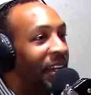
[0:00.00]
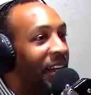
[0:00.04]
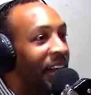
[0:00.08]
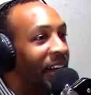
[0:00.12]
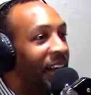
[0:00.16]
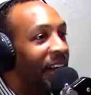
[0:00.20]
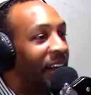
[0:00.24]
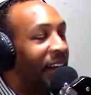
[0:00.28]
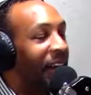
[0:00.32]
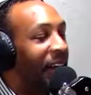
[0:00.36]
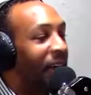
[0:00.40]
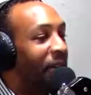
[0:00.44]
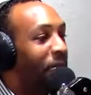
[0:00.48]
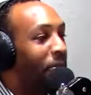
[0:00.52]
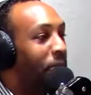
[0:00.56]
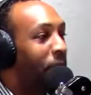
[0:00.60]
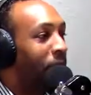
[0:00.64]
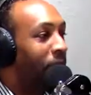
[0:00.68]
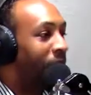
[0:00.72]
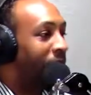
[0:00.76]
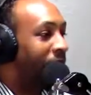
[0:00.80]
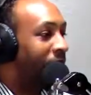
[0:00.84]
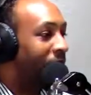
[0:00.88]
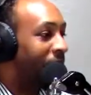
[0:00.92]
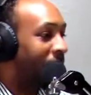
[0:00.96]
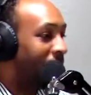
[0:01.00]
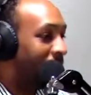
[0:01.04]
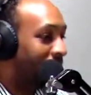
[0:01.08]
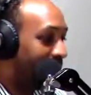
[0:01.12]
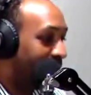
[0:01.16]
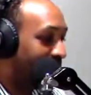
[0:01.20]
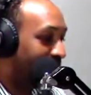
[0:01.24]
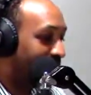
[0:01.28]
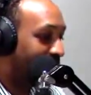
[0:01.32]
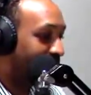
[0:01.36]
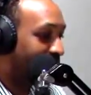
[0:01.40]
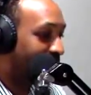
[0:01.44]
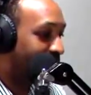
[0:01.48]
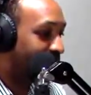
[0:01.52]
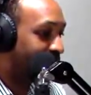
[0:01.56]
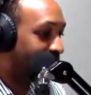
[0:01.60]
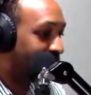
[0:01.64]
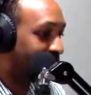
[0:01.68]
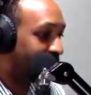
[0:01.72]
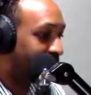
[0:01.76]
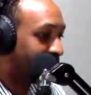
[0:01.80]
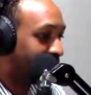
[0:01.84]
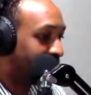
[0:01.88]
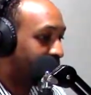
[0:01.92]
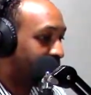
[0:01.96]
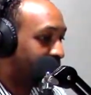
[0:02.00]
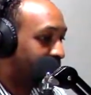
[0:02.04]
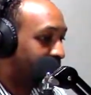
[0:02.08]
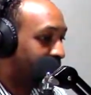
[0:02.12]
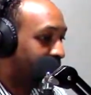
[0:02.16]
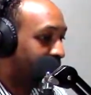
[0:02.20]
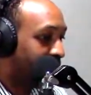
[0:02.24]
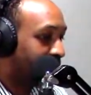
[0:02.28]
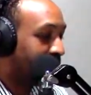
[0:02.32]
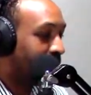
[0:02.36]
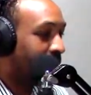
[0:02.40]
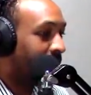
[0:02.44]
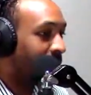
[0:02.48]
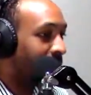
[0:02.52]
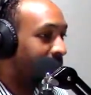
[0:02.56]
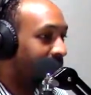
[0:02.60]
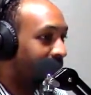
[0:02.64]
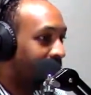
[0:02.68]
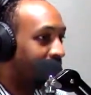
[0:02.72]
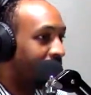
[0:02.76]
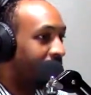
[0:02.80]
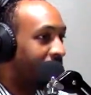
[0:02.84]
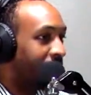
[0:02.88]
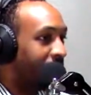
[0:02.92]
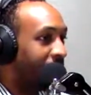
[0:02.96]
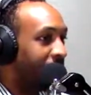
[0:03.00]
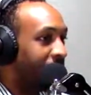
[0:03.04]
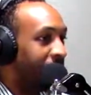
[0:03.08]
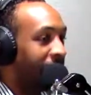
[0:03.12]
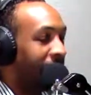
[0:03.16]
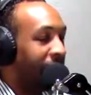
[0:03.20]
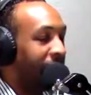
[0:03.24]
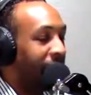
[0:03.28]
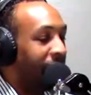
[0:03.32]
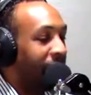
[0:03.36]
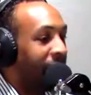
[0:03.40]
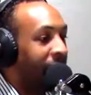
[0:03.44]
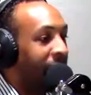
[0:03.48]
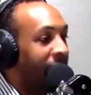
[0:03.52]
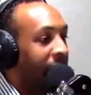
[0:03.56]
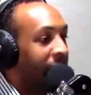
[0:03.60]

uh, but um, so I'm saying like like,